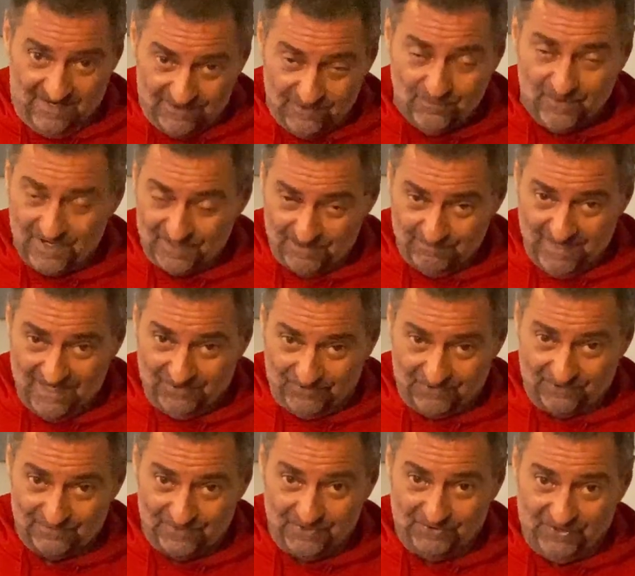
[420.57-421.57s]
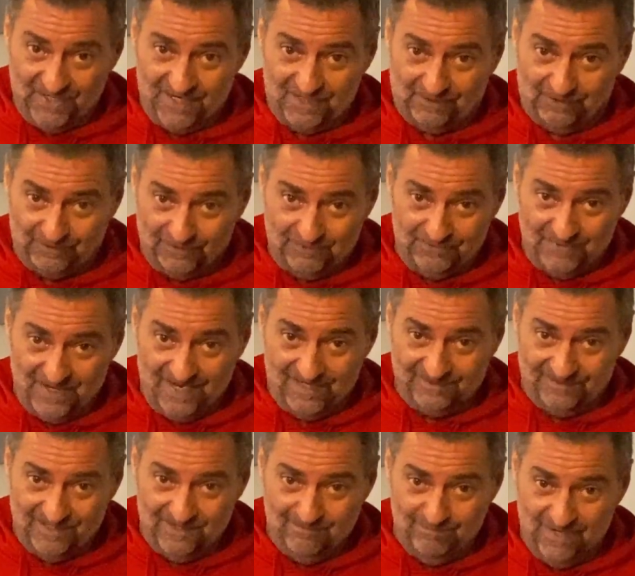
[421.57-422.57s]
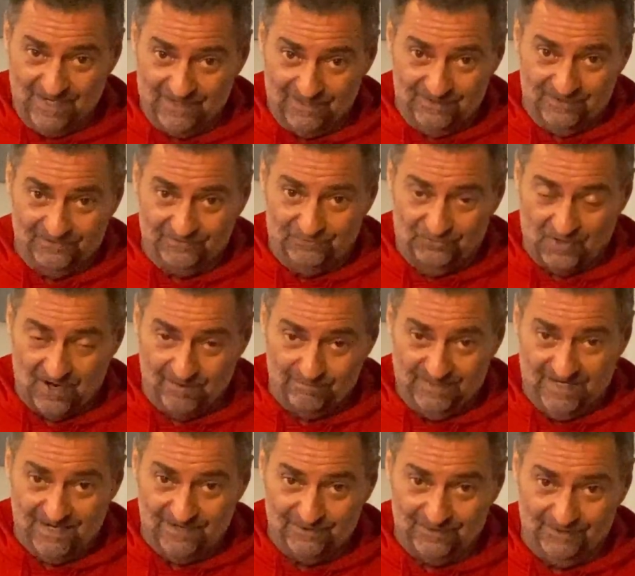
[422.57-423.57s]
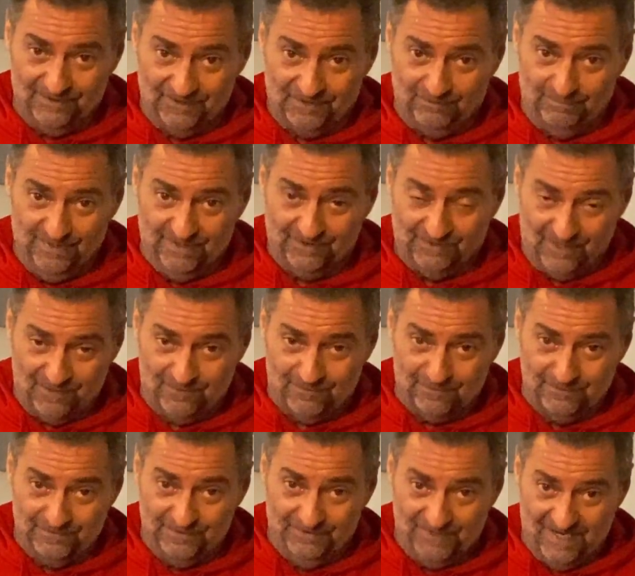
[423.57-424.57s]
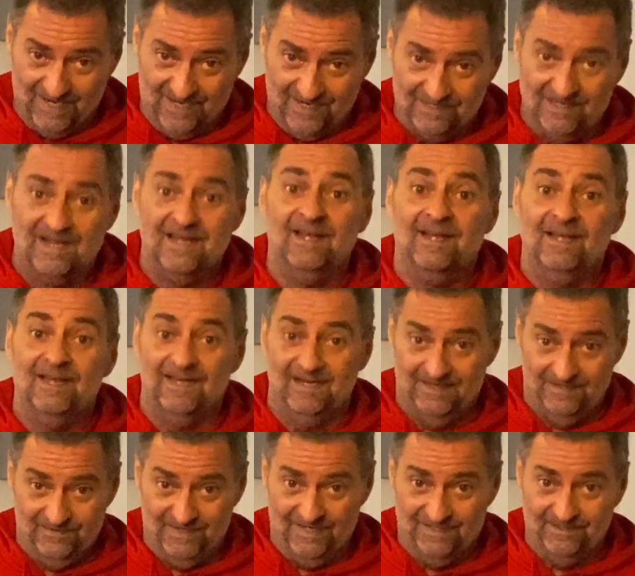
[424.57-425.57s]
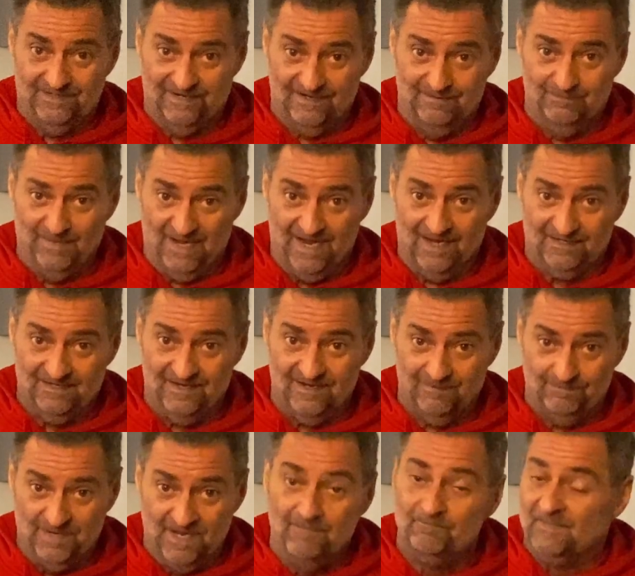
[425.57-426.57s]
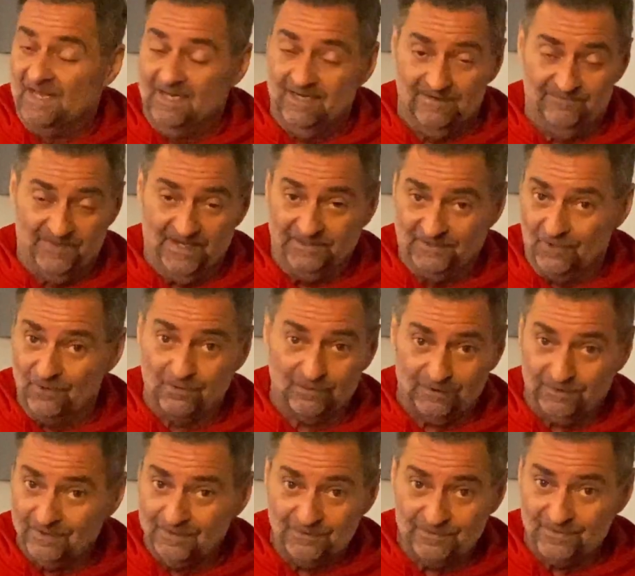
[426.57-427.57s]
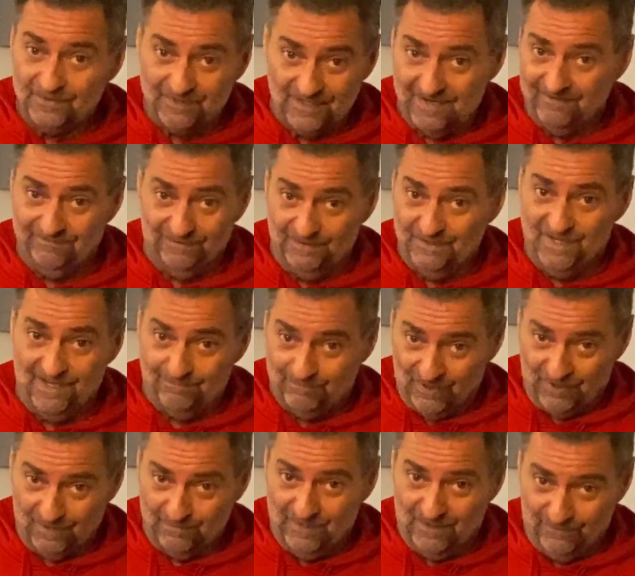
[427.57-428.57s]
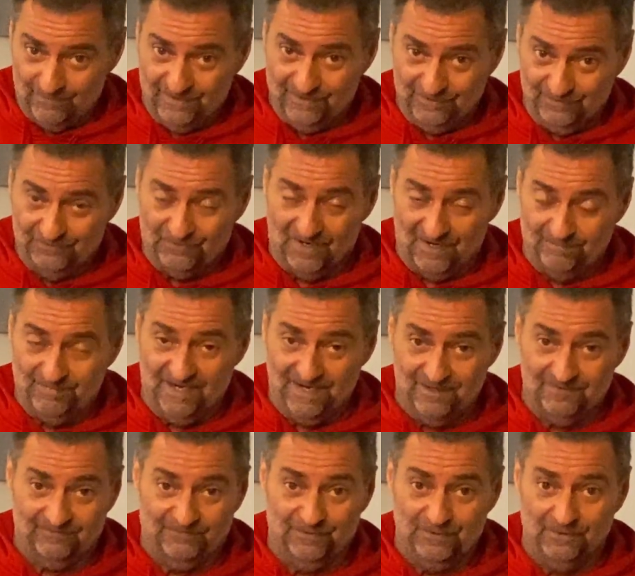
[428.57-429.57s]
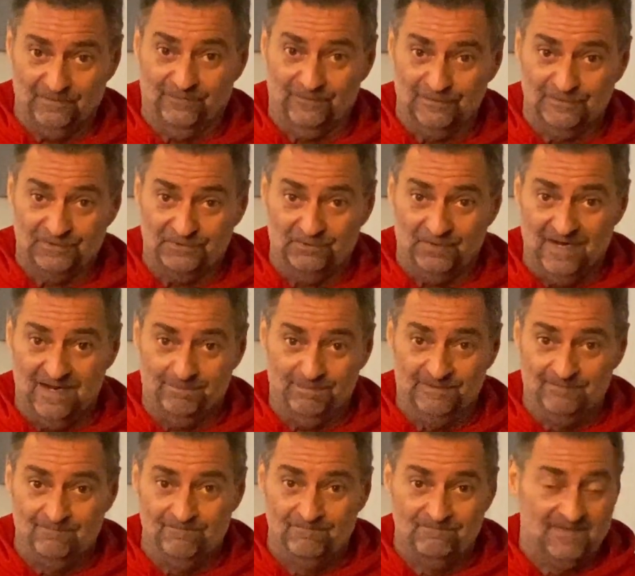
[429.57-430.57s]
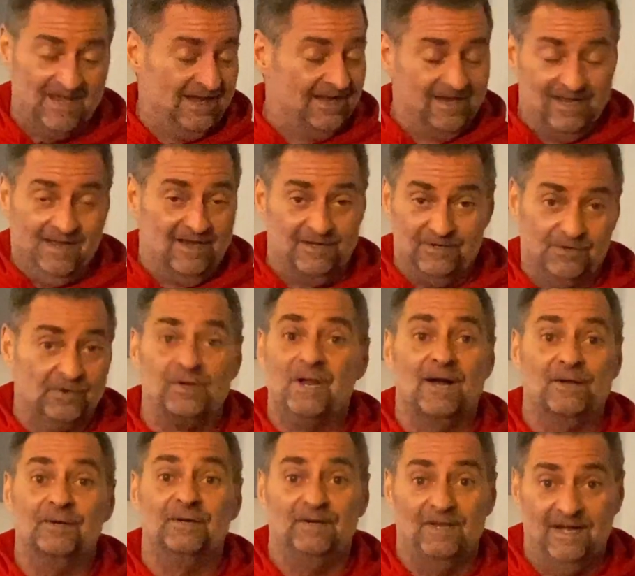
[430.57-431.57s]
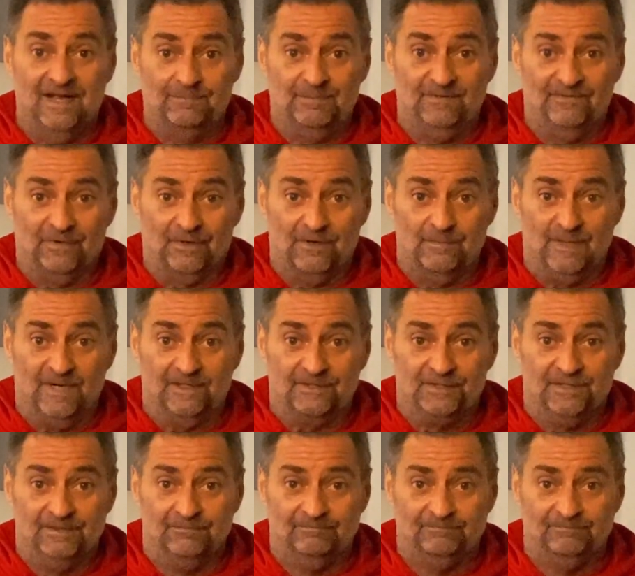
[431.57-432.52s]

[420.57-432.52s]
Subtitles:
You want to make sure that they clear that dumbbell, drop down a little bit lower than that, and then come back up. If they don't clear the level of that barbell when you drop down for your first rep, you're not going to like me very much.